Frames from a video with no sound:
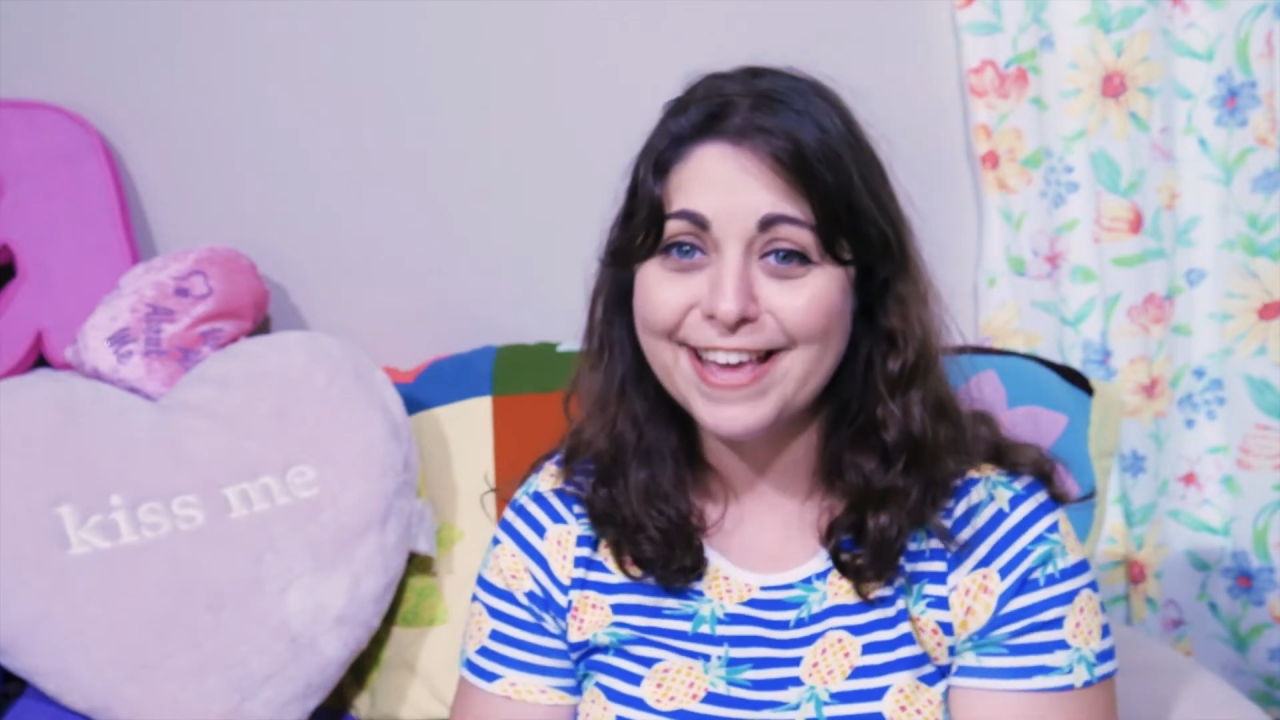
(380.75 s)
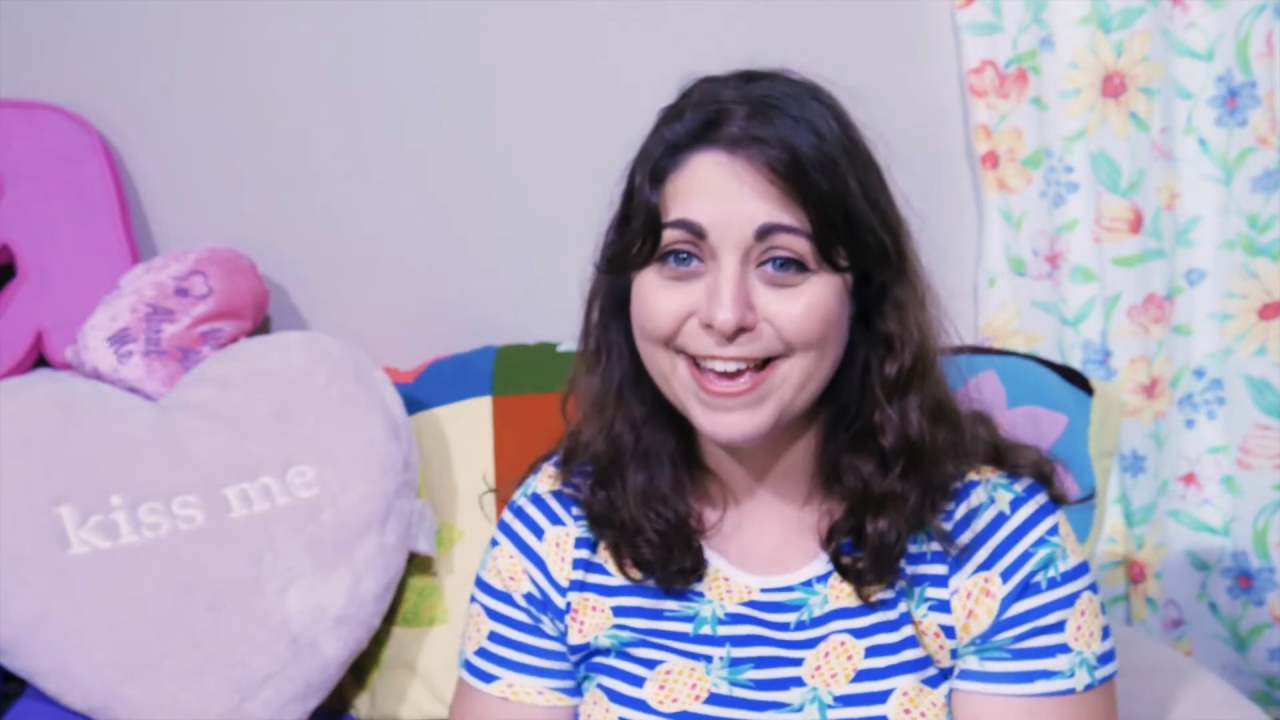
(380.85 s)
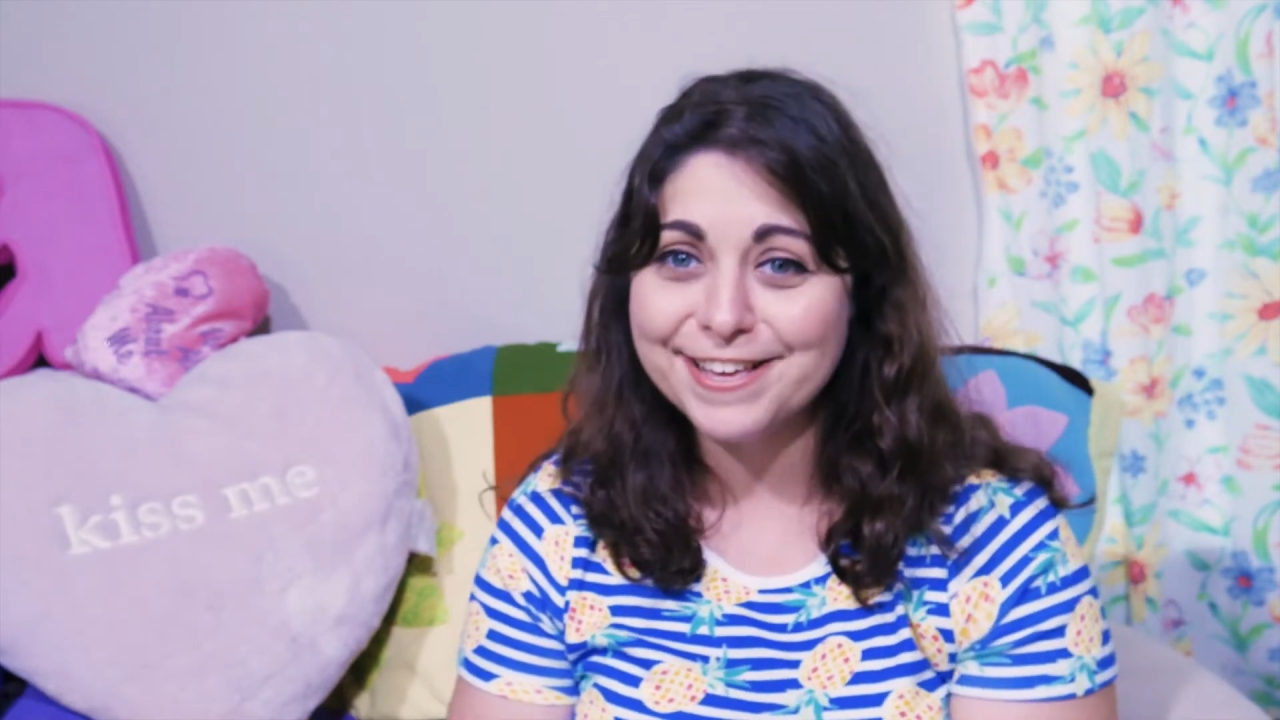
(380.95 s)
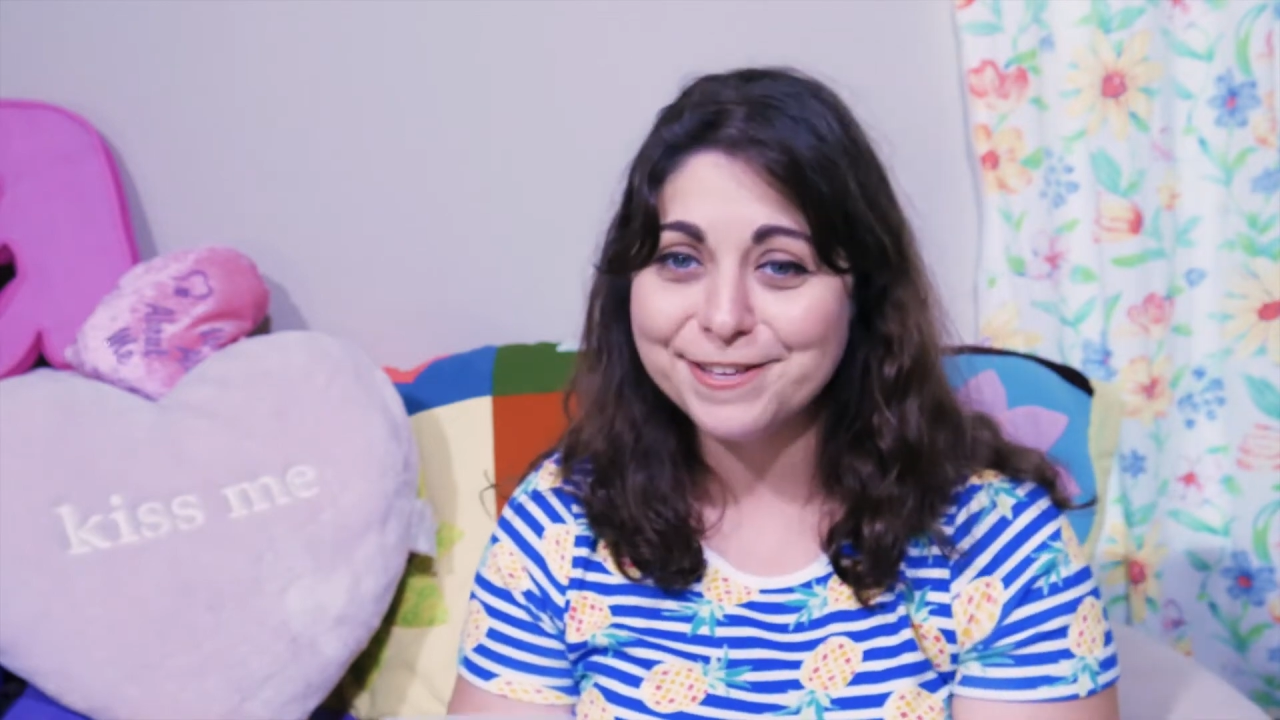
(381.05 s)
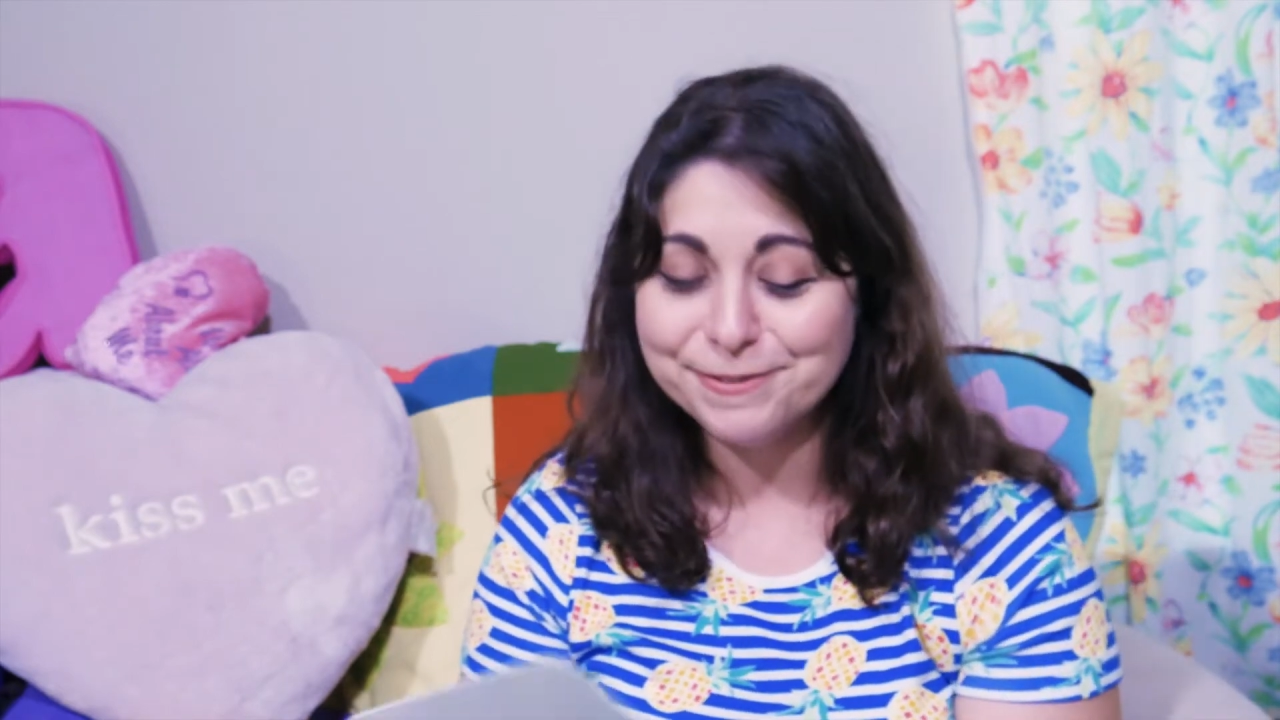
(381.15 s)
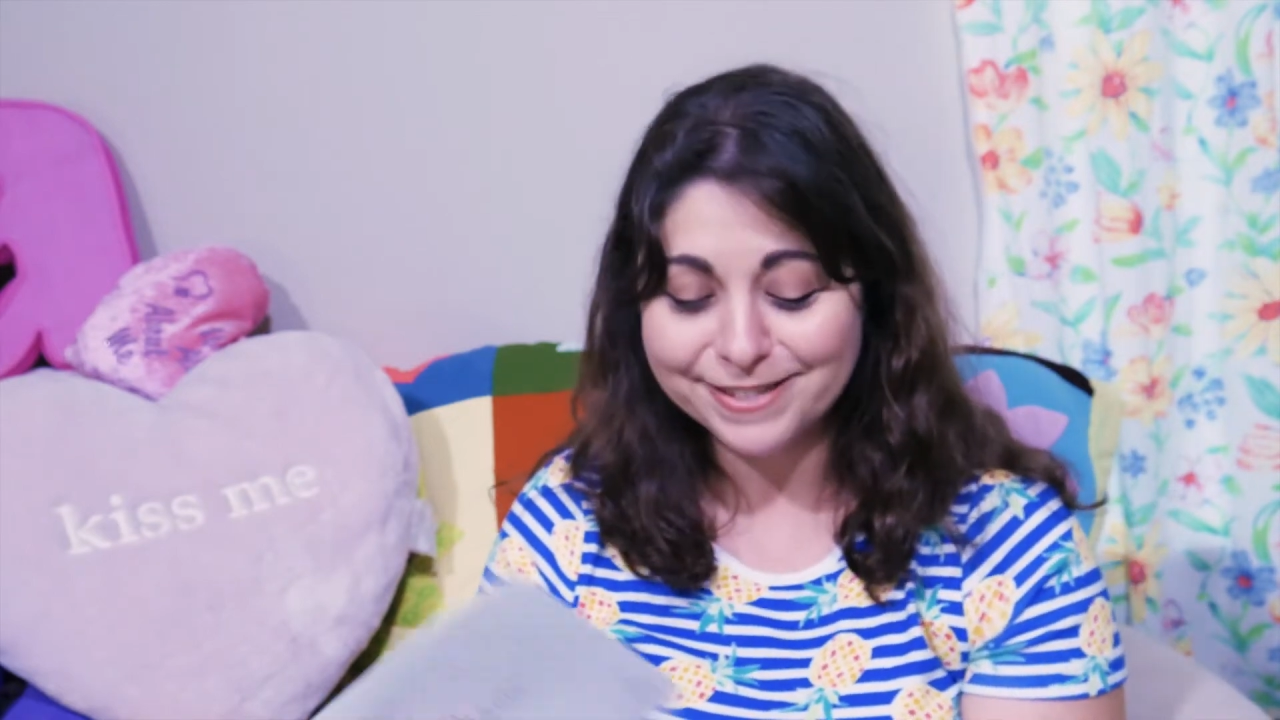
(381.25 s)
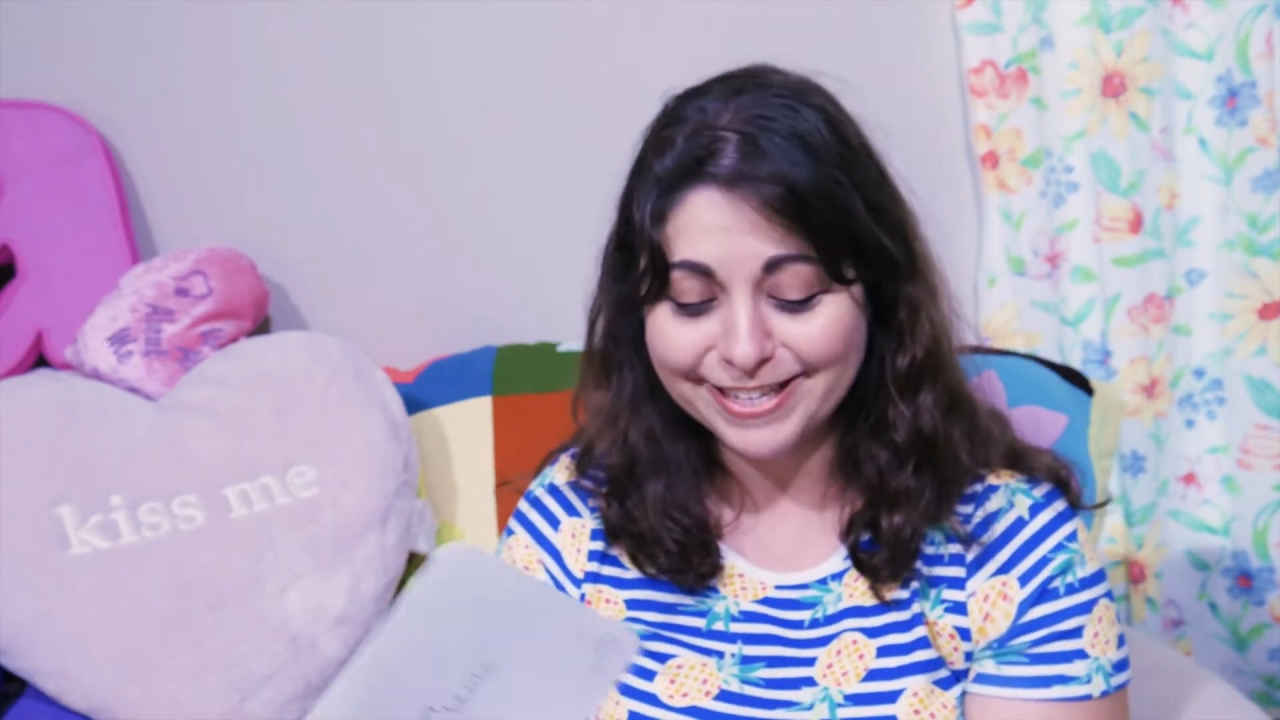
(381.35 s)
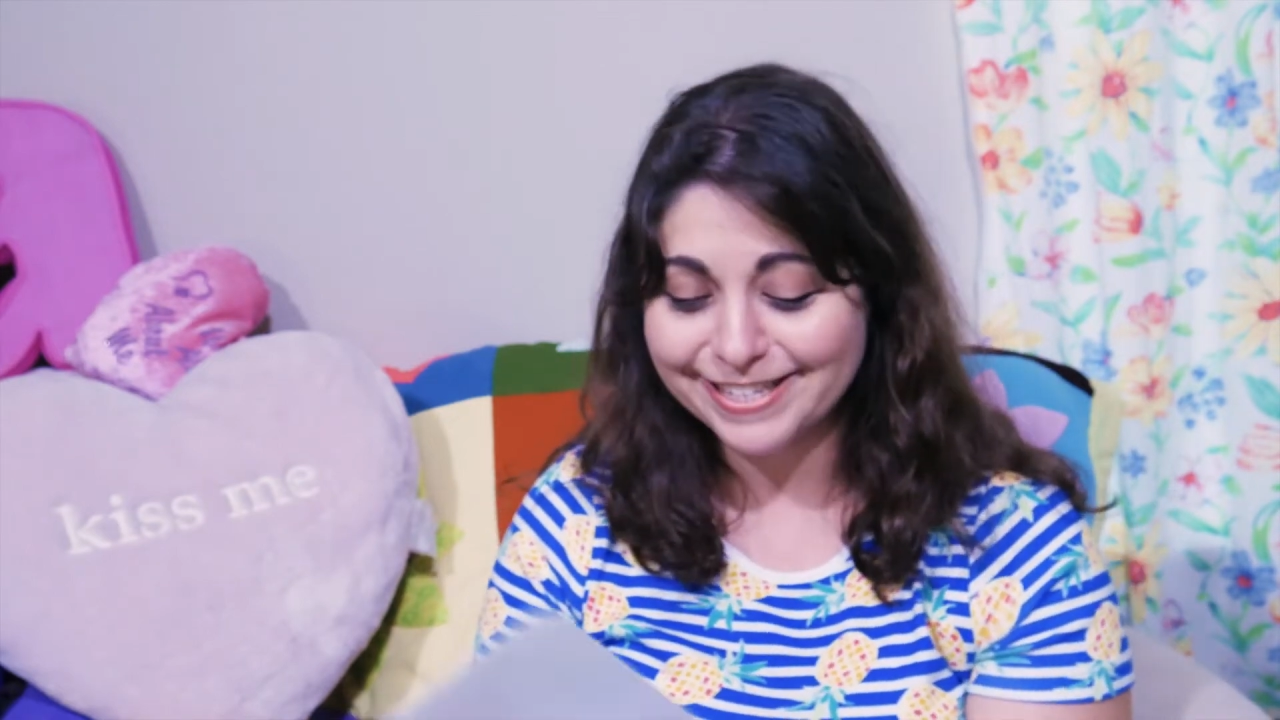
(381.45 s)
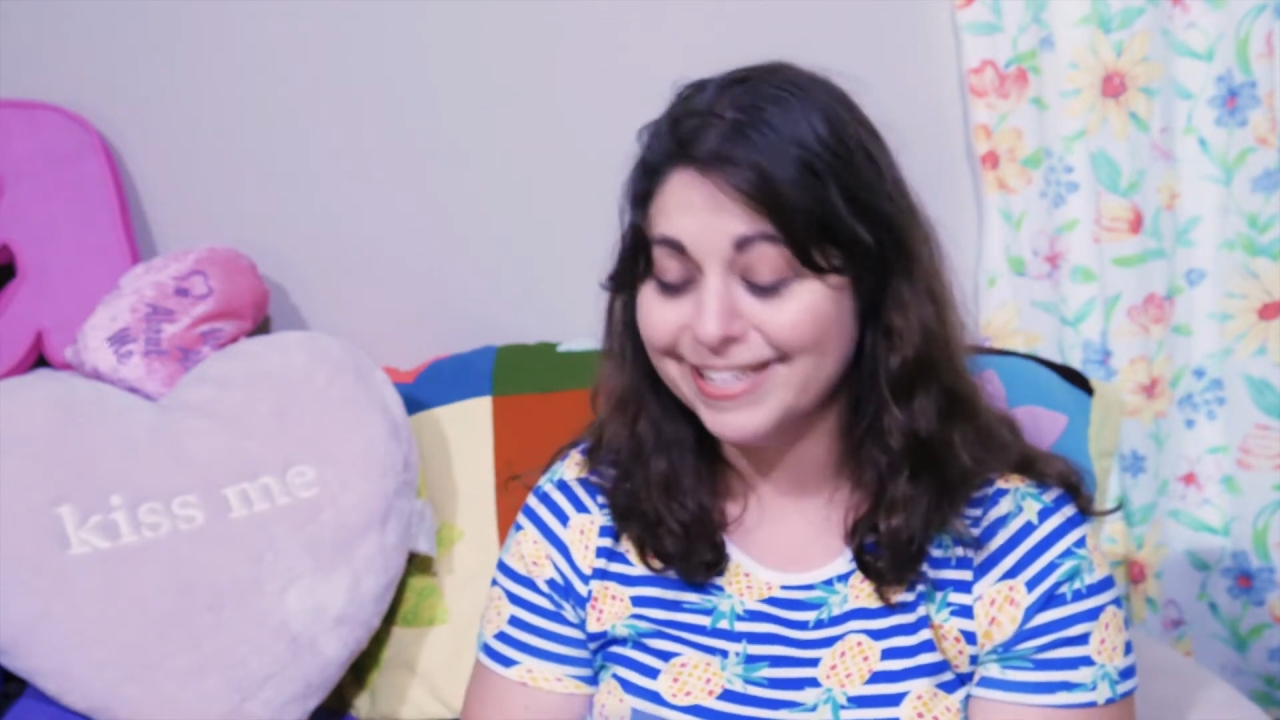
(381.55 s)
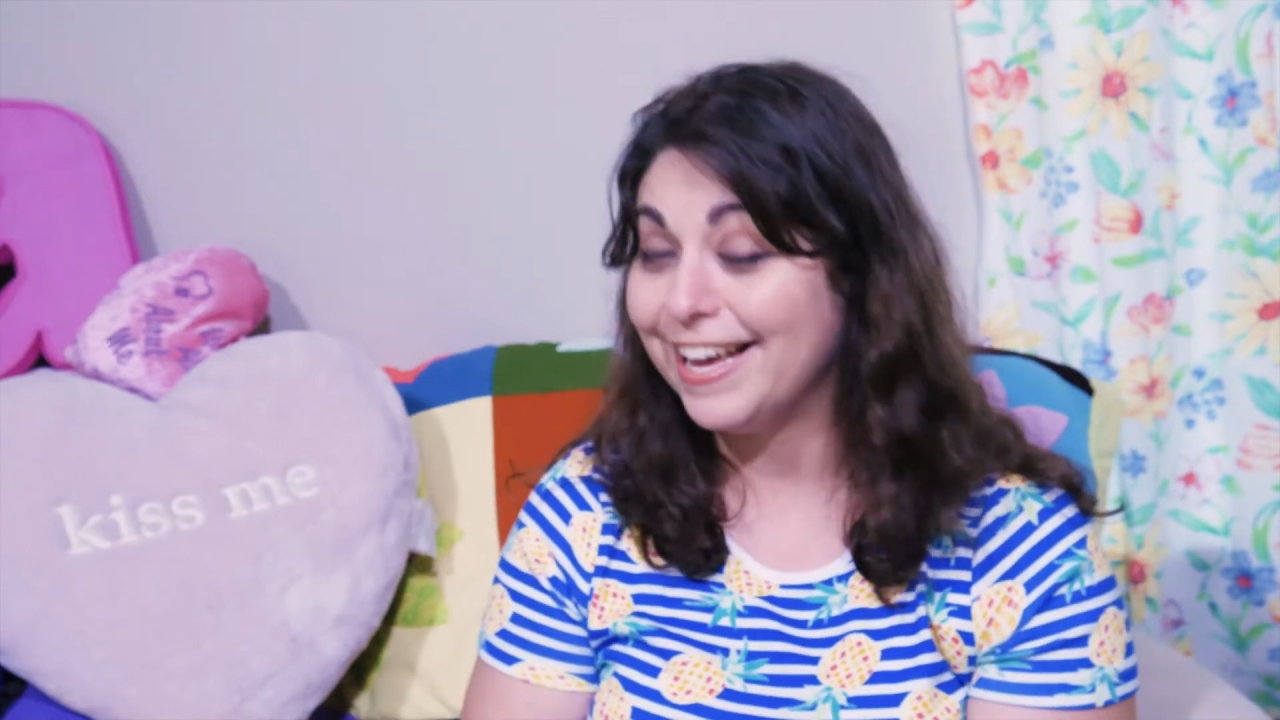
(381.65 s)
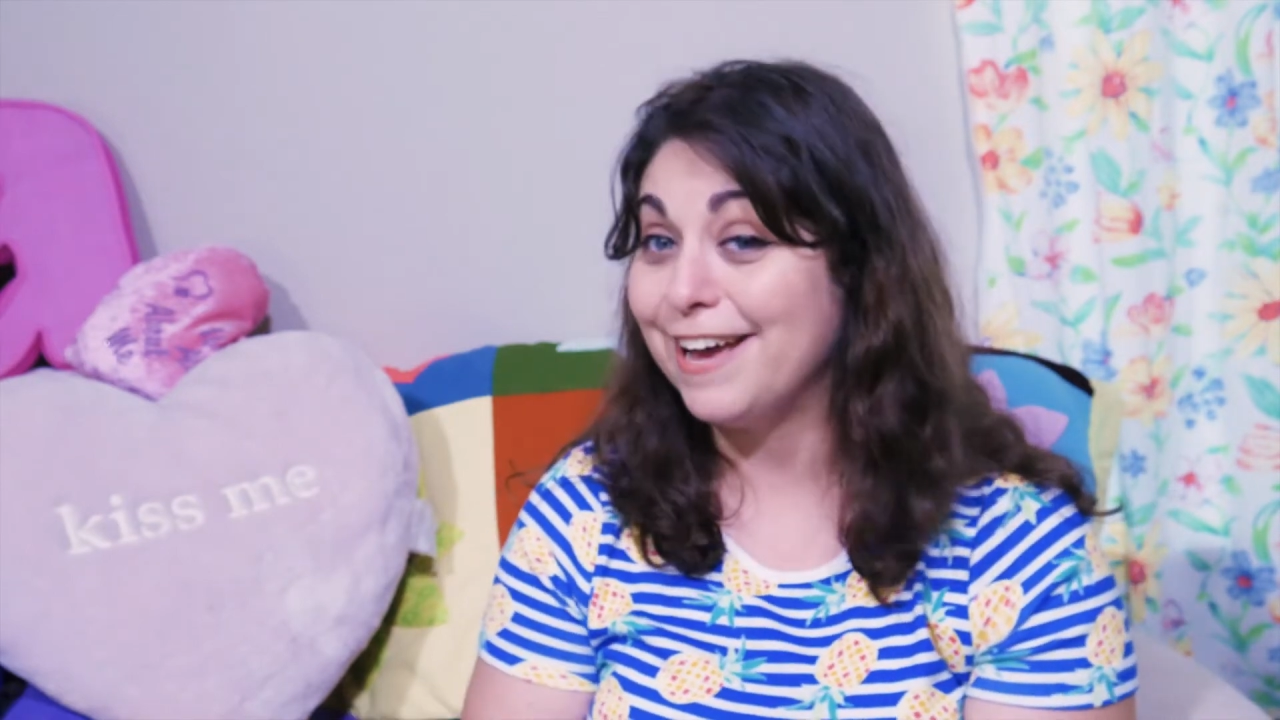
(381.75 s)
Thank you, Linda.